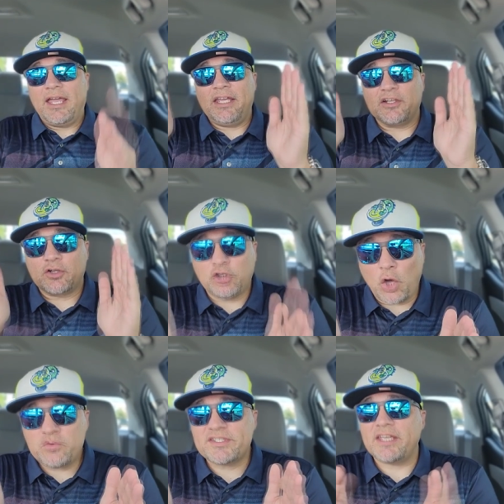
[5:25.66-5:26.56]
In
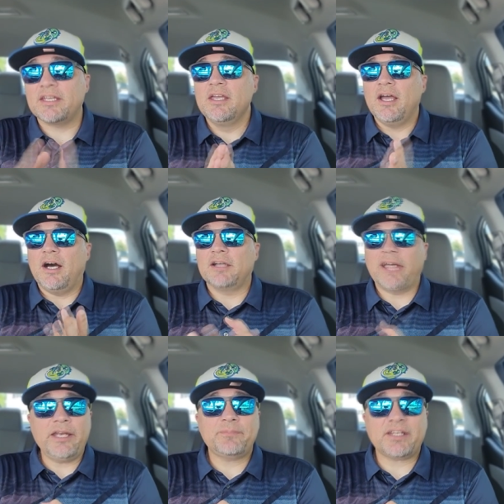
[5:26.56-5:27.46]
closing, uh,
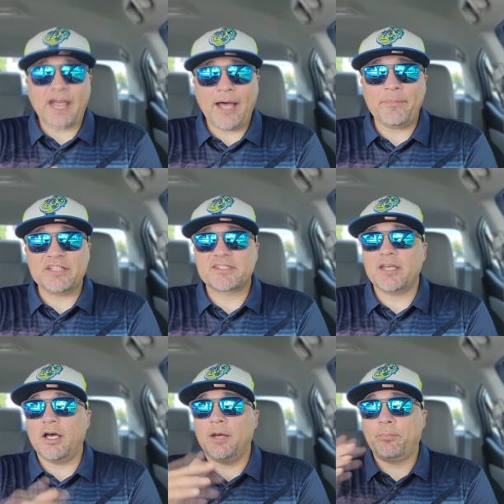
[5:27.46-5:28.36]
light up the comments.
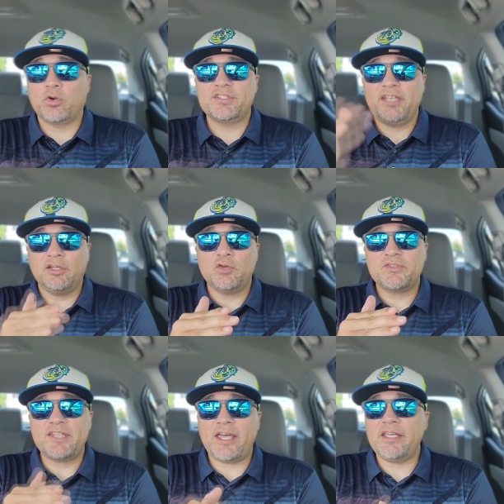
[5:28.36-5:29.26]
Uh,
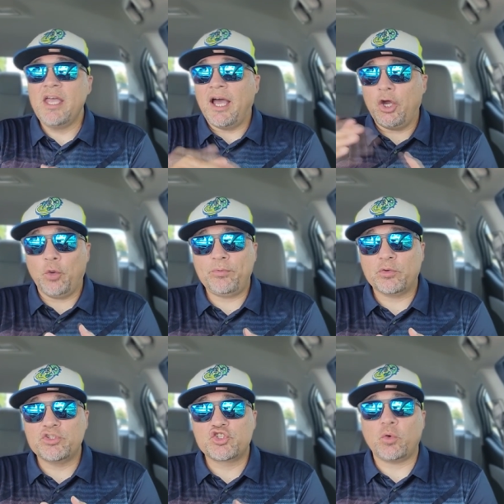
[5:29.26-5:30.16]
Portillo's Day, I hope
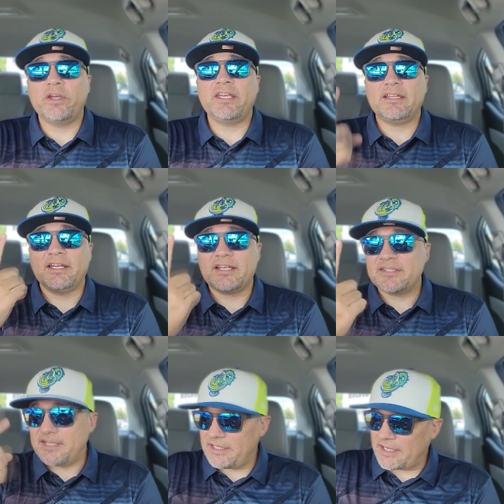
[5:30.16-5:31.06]
you're enjoying it. Like I
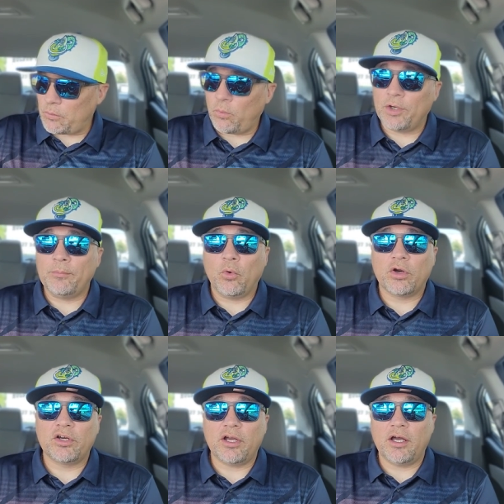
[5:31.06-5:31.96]
said, I got one
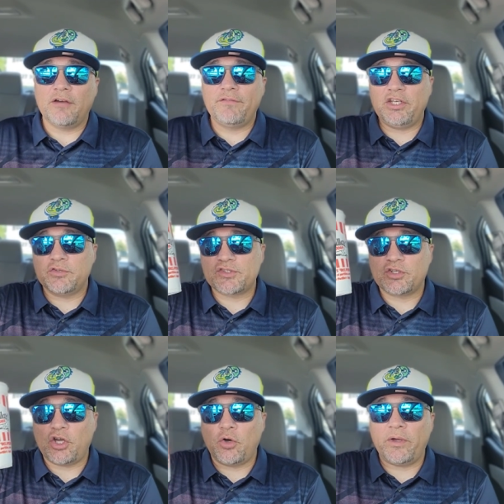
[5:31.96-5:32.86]
more uh, video to go.